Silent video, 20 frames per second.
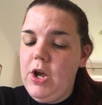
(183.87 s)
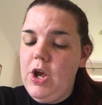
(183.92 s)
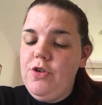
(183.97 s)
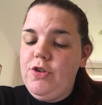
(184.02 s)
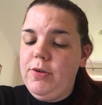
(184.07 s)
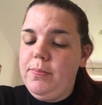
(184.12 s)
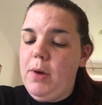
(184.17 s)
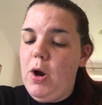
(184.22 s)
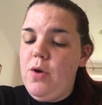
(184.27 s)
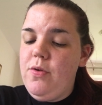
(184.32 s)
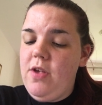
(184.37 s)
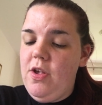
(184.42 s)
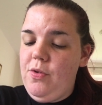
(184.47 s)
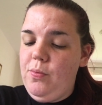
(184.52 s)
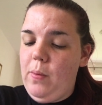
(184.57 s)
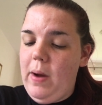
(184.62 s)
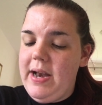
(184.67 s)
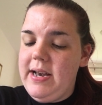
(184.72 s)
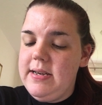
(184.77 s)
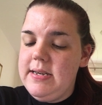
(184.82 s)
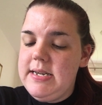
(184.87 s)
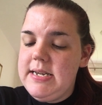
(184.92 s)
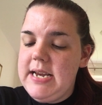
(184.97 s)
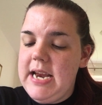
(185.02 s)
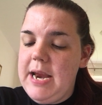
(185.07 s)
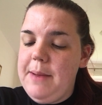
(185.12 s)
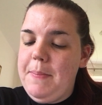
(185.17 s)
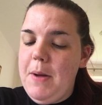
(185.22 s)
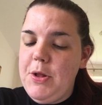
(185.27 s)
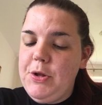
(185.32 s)
So Moses went.
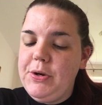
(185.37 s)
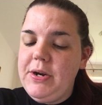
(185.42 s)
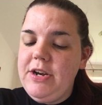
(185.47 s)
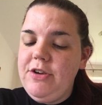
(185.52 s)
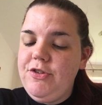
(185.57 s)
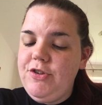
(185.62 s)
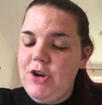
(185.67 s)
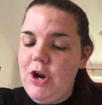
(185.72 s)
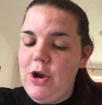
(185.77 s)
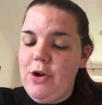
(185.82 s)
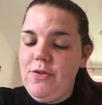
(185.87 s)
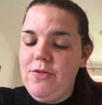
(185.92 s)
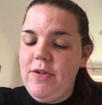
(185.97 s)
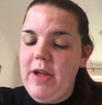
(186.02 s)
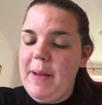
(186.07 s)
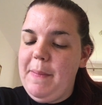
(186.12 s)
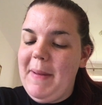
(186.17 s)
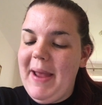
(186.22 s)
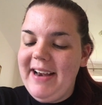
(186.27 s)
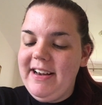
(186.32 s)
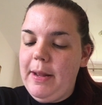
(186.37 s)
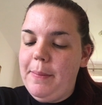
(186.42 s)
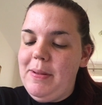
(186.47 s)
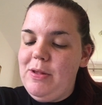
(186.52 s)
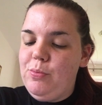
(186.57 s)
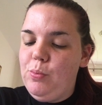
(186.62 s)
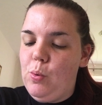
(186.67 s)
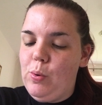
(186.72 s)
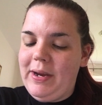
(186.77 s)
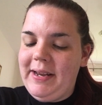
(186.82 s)
He put on his shoes, he picked up
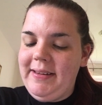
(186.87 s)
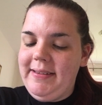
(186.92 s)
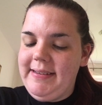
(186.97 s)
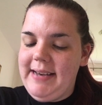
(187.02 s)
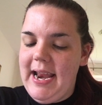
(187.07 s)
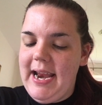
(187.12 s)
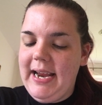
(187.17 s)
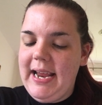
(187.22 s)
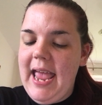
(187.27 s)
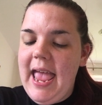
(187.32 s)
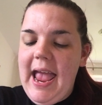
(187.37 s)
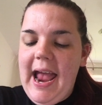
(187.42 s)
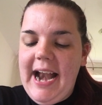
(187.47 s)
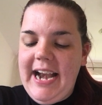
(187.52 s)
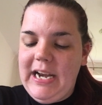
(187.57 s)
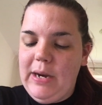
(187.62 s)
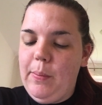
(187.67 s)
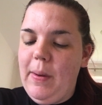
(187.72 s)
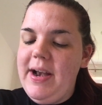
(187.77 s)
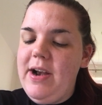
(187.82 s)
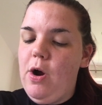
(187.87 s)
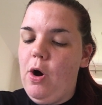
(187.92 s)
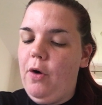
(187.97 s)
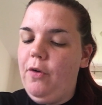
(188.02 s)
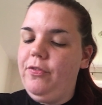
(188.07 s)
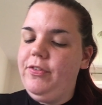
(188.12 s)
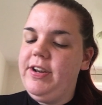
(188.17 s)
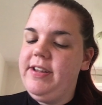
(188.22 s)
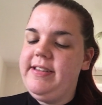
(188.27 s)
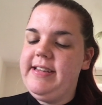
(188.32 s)
his walking stick, and he went
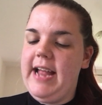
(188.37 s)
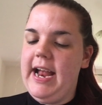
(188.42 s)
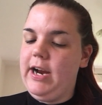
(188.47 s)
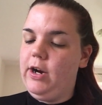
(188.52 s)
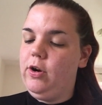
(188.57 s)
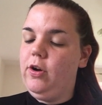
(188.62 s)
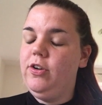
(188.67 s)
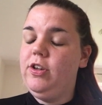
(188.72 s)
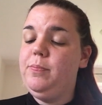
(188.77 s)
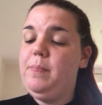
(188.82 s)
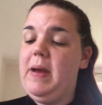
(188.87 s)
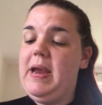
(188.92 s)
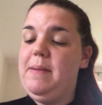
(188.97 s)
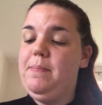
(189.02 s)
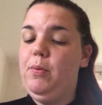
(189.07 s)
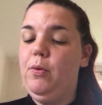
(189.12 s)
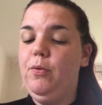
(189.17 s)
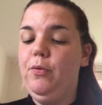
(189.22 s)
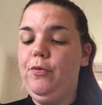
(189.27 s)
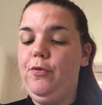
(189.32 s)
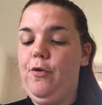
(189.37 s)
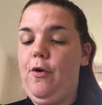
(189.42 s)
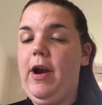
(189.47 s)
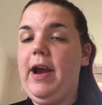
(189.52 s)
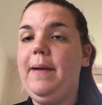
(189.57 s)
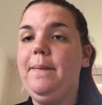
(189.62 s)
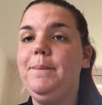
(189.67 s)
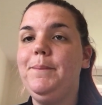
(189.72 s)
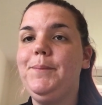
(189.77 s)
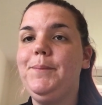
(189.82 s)
off to set God's people free.